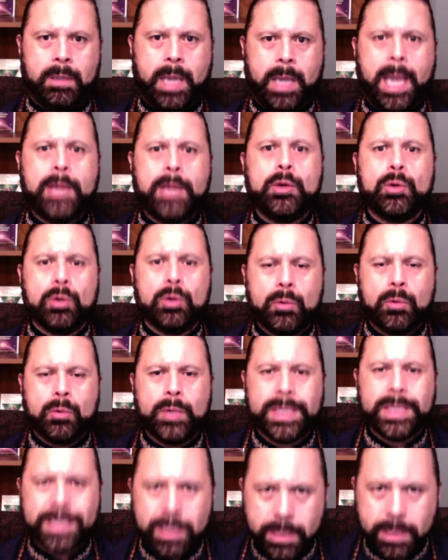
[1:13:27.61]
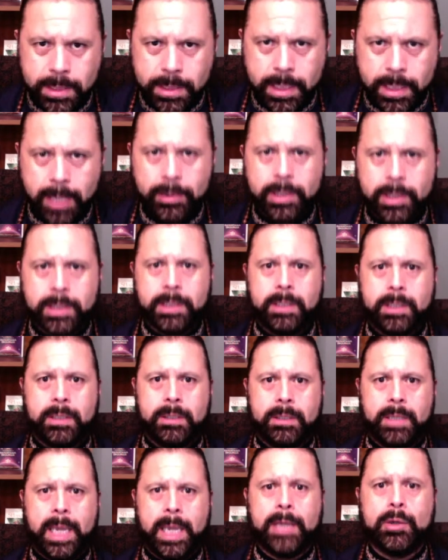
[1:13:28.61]
and you look with sincerity,
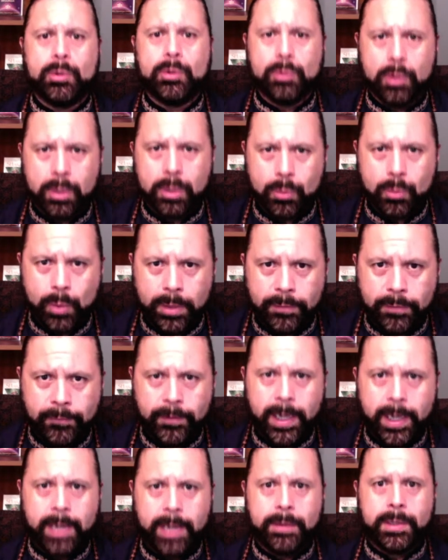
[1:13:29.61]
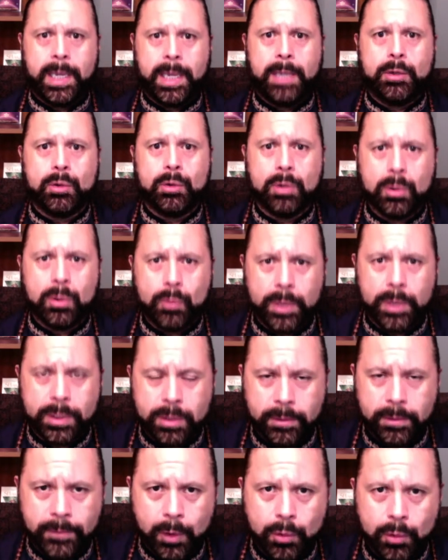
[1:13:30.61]
and you look with faith, and you look with
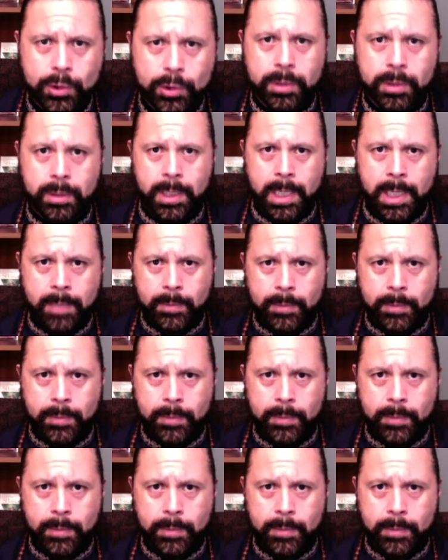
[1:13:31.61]
devotion,